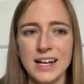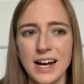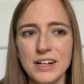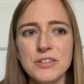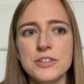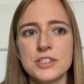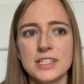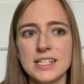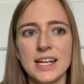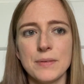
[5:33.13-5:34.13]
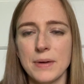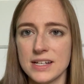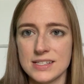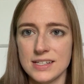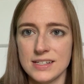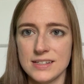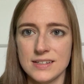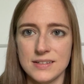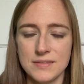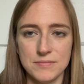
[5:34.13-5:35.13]
don't usually take
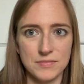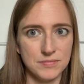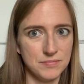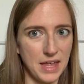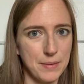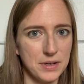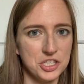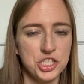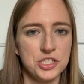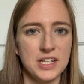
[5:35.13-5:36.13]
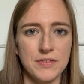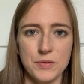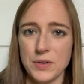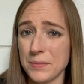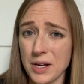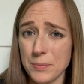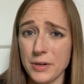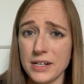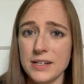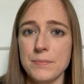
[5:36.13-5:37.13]
medicine that much even when I'm not
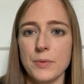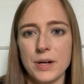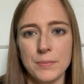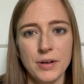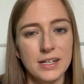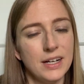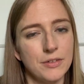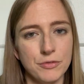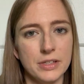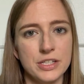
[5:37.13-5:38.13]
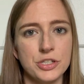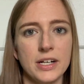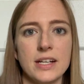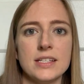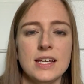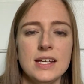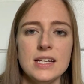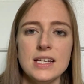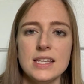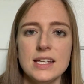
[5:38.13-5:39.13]
pregnant. But when I'm pregnant, I really try not to take
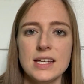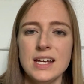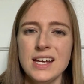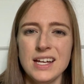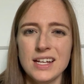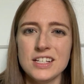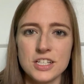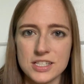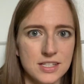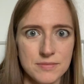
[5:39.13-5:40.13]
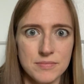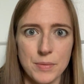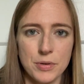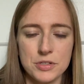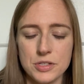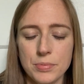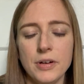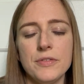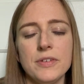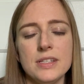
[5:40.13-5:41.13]
anything, just a personal
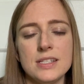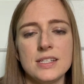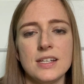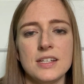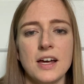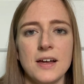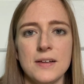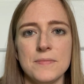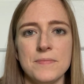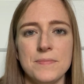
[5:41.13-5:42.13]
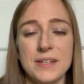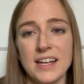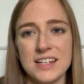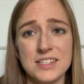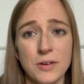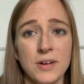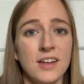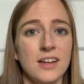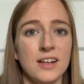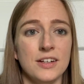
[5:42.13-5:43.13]
preference. But yeah, so
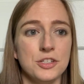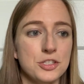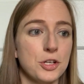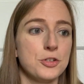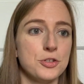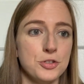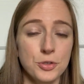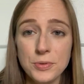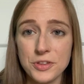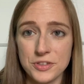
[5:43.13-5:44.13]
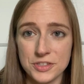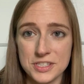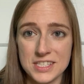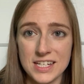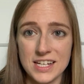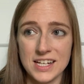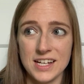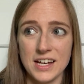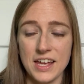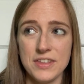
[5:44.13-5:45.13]
just super thirsty.
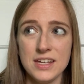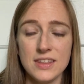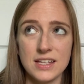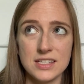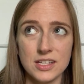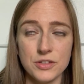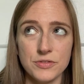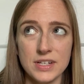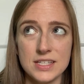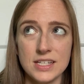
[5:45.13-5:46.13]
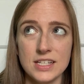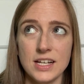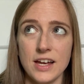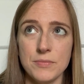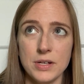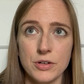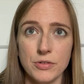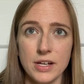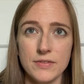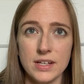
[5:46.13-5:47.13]
I think that's another reason I've been
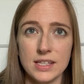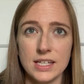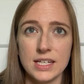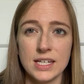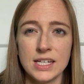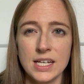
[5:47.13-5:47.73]
craving, like,